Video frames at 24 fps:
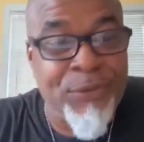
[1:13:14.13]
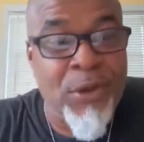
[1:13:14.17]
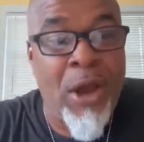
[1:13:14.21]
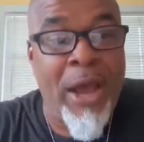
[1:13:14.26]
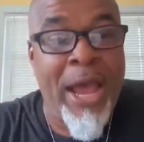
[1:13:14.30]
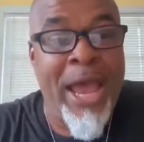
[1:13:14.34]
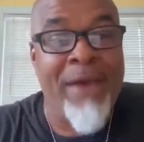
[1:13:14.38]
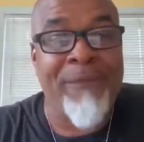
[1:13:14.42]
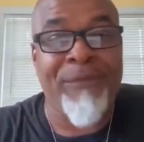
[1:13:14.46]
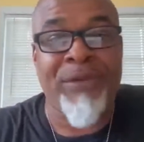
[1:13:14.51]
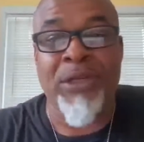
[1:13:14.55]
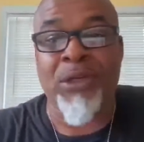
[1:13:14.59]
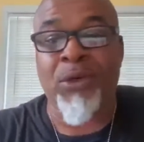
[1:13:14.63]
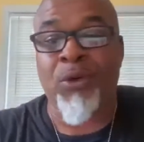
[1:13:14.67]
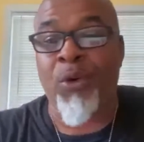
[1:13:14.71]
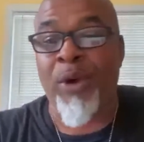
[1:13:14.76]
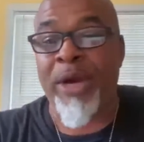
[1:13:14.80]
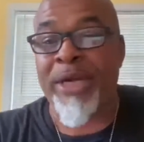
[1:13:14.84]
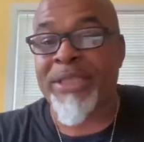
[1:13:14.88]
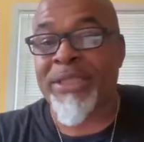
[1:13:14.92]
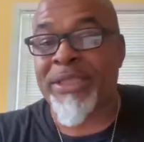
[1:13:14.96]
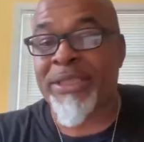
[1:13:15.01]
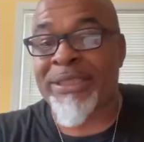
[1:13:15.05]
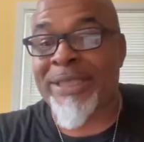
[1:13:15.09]
If y'all have any
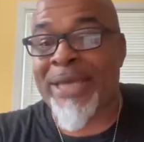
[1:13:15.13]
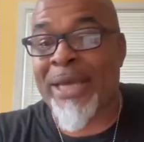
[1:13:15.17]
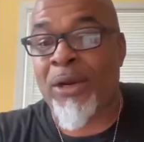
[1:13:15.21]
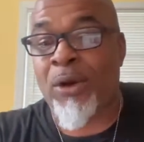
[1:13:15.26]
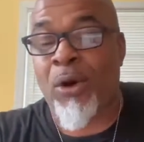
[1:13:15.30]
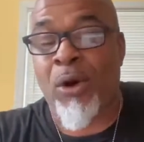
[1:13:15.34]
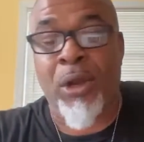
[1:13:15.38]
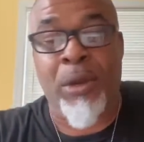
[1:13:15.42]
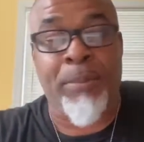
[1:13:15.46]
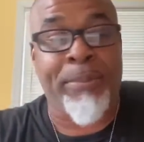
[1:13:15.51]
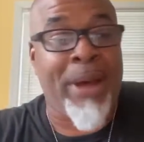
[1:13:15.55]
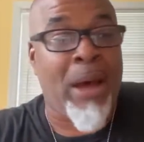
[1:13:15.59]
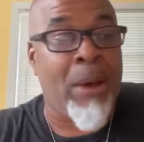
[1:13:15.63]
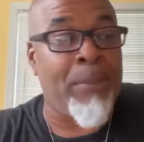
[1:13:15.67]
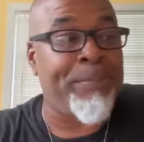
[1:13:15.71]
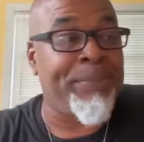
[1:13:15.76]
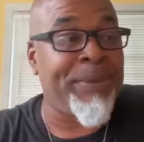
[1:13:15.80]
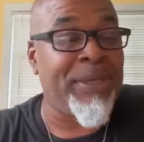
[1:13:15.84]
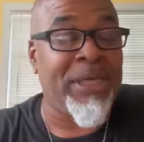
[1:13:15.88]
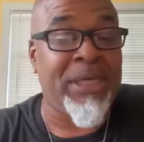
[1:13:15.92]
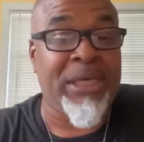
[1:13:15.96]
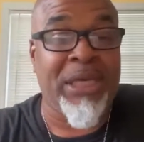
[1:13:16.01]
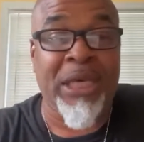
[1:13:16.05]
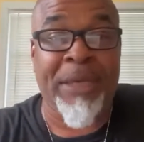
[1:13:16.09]
questions at all about
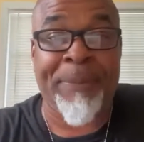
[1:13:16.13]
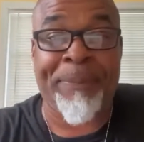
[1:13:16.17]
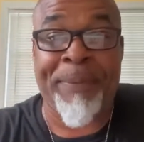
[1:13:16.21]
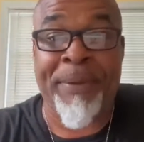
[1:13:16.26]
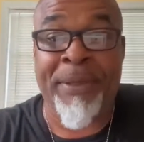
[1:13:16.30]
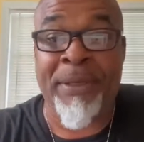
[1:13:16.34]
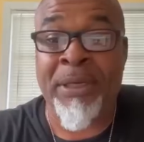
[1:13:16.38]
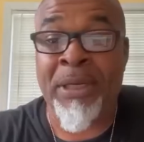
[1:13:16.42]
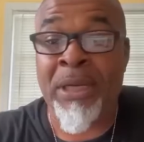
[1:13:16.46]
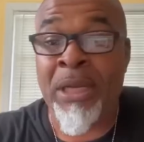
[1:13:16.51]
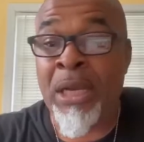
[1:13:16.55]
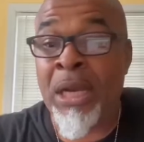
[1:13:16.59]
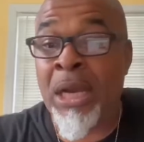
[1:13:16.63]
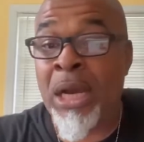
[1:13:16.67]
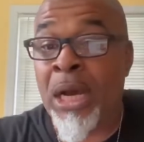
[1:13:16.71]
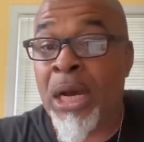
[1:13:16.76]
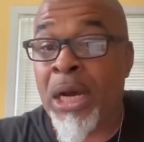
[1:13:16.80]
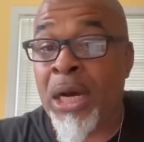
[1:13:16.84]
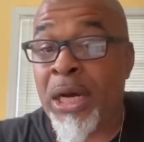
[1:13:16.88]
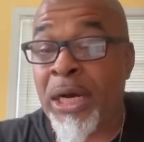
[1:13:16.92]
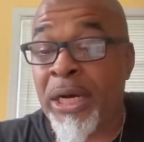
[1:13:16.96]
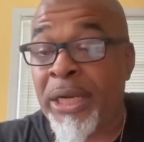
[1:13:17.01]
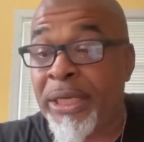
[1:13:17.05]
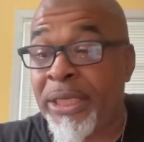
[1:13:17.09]
beekeeping,
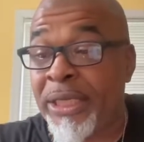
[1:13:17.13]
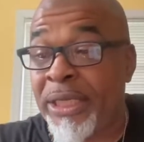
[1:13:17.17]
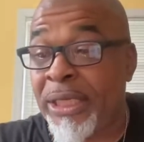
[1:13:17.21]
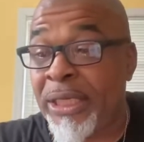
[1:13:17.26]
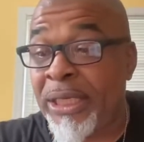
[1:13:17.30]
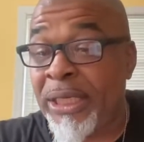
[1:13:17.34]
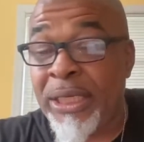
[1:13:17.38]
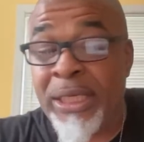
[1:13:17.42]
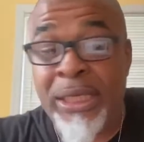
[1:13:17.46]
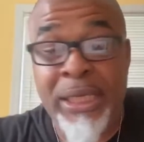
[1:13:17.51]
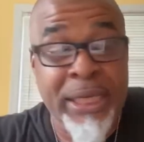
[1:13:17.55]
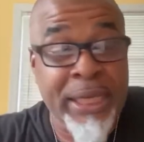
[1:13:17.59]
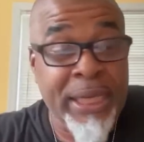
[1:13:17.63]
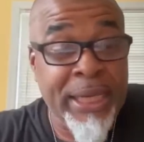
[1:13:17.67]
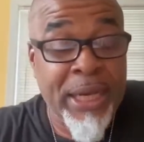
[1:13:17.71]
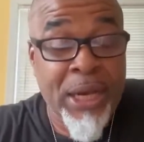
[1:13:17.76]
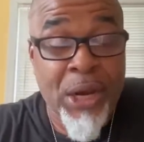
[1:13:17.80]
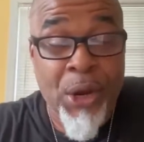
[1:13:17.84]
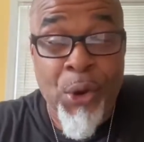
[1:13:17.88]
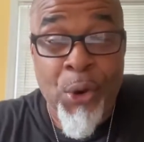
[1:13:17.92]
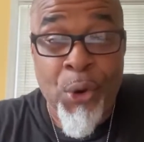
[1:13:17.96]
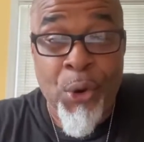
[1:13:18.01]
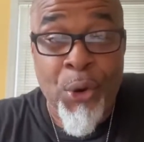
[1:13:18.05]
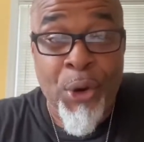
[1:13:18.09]
honey,
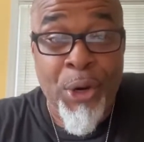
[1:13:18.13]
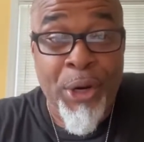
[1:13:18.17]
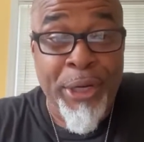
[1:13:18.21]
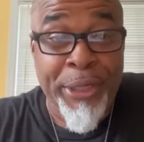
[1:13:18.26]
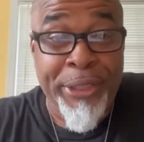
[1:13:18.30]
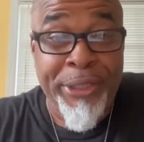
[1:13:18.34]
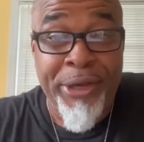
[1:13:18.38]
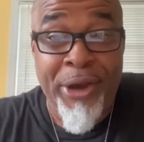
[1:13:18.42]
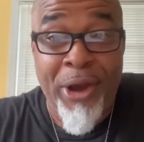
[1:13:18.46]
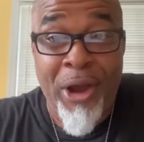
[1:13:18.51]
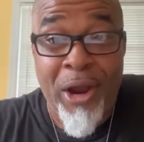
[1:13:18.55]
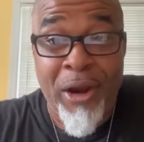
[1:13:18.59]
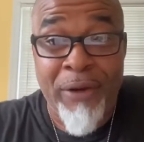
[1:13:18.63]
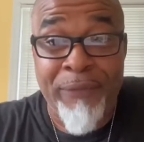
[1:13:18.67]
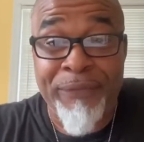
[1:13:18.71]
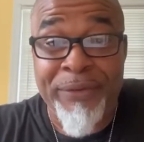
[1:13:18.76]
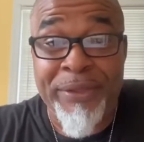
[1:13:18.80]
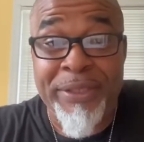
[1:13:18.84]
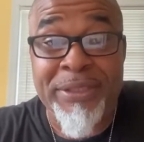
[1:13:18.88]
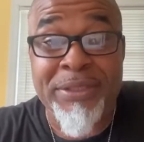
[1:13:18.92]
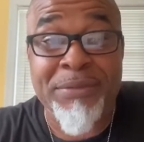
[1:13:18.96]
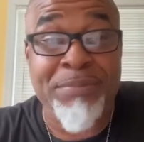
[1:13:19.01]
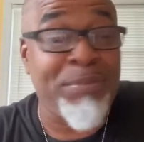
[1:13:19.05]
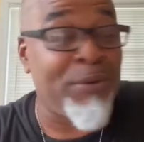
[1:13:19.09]
or honey
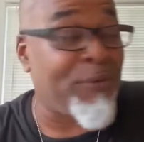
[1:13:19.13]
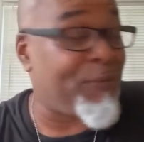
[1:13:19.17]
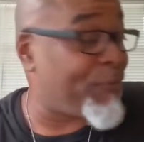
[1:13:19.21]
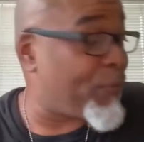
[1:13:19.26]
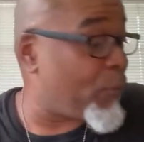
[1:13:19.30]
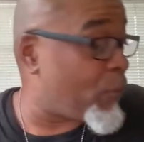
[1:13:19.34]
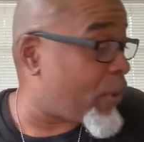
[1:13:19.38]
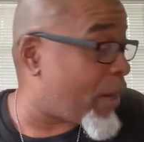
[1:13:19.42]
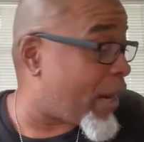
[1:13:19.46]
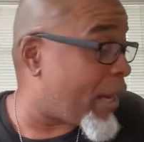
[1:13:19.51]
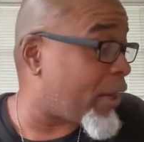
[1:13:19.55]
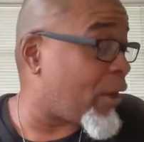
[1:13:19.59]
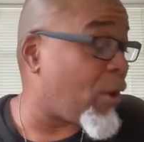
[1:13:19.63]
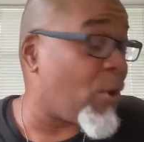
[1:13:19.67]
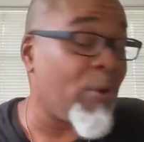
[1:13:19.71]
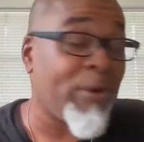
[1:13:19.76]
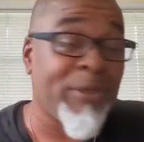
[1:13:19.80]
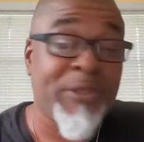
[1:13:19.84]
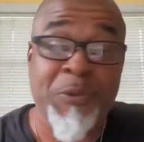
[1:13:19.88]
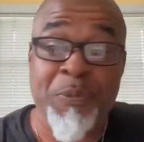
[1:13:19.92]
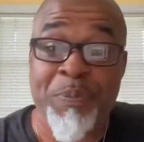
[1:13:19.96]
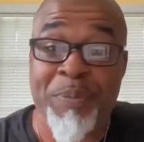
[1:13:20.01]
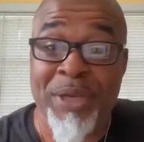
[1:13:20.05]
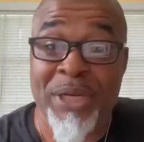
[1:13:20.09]
harvest, before I
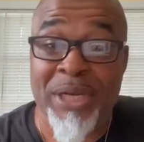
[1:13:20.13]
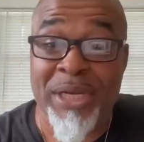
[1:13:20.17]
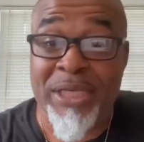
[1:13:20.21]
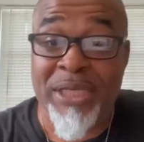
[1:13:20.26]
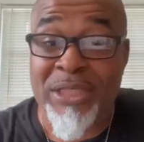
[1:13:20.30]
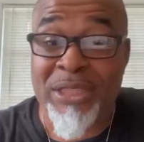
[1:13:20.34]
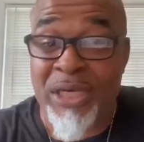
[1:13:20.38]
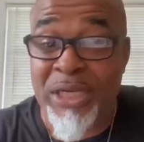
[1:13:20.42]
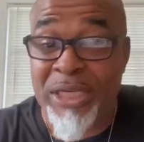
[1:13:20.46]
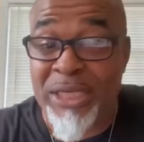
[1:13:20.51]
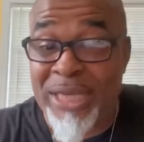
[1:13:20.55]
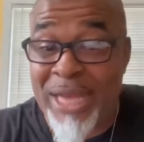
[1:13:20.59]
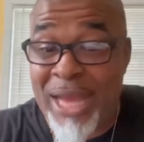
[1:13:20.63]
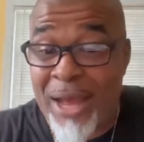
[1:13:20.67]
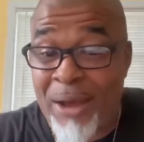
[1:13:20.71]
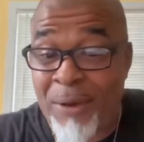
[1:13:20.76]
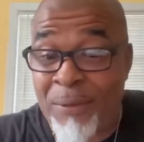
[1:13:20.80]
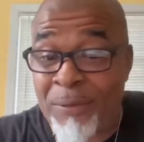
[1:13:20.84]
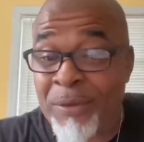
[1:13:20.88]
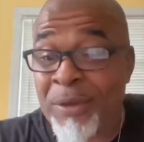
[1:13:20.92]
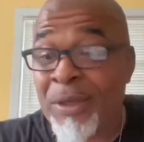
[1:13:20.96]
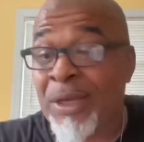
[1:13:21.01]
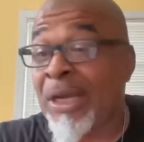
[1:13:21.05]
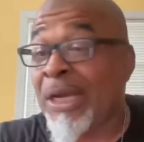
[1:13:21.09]
go and spin this honey
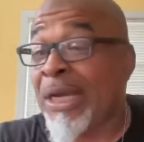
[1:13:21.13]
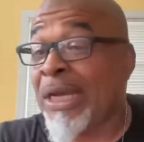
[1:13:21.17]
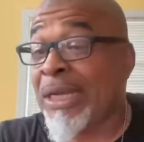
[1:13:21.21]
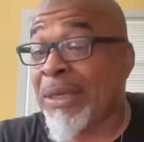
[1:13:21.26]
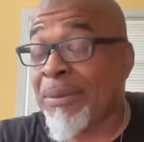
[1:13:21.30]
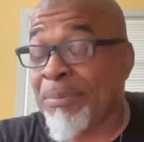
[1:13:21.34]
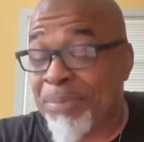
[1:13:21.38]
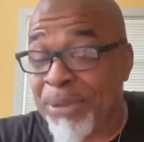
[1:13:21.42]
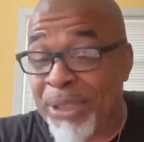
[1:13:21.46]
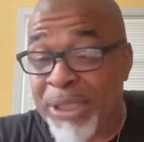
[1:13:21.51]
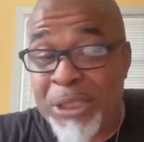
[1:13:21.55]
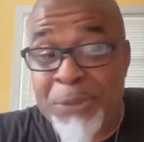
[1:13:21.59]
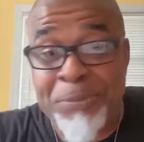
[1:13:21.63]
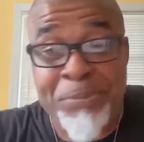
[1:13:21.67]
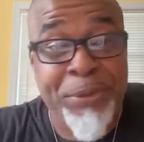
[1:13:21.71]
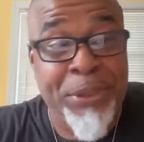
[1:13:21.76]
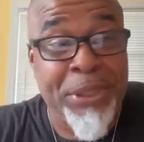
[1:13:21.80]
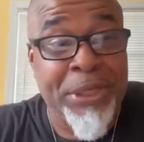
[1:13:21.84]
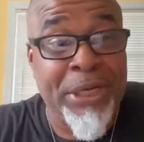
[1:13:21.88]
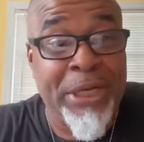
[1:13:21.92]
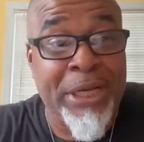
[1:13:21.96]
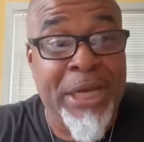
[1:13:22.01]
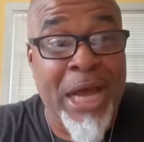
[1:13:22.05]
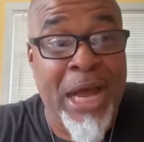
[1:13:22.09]
out, please
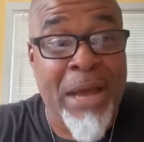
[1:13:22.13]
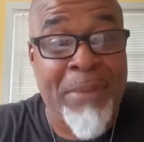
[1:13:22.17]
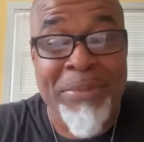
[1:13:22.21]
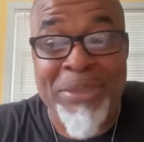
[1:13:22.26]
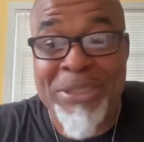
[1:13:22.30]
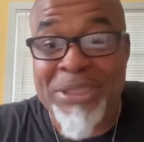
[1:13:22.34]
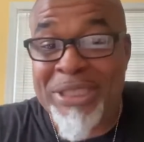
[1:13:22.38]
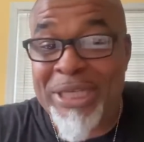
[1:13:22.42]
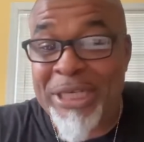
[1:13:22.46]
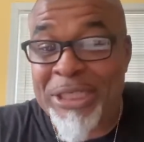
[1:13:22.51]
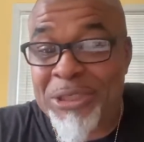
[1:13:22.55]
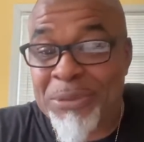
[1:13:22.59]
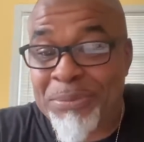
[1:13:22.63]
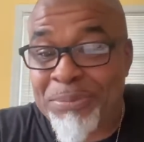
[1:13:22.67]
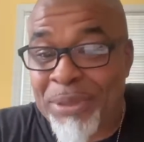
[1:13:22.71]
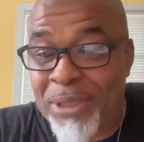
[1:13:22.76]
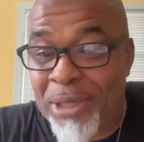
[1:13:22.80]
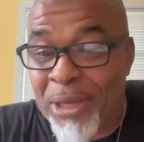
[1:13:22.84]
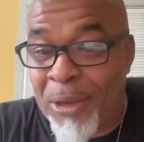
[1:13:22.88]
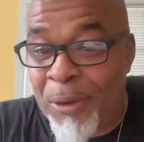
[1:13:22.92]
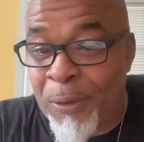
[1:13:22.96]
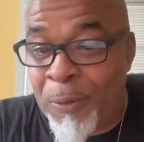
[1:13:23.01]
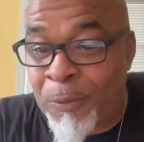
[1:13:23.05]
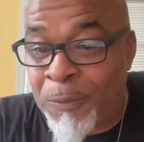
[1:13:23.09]
put in the comment section
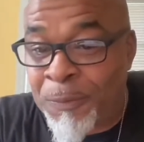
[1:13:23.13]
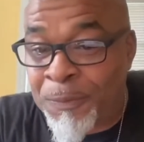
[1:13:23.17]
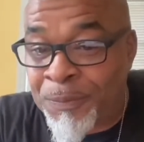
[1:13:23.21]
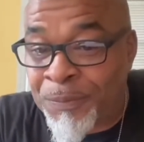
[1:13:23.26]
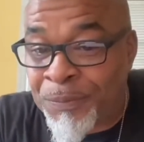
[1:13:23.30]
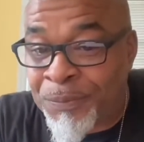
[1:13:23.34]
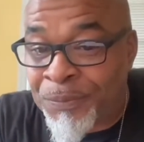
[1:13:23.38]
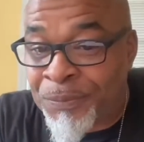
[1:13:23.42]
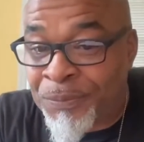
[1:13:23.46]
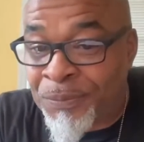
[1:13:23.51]
below